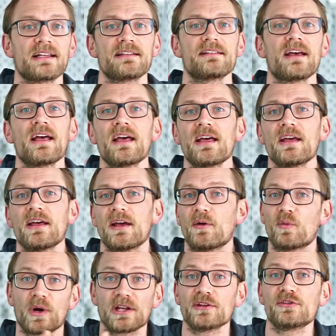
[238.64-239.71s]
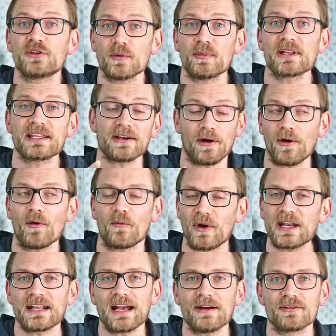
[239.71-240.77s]
and where you typically
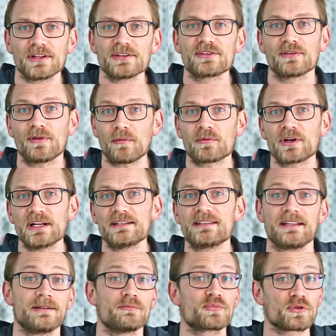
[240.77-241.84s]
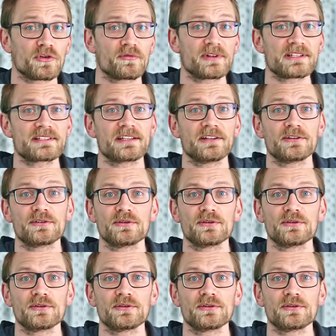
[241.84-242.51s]
already have a list of upgrades and improvements that you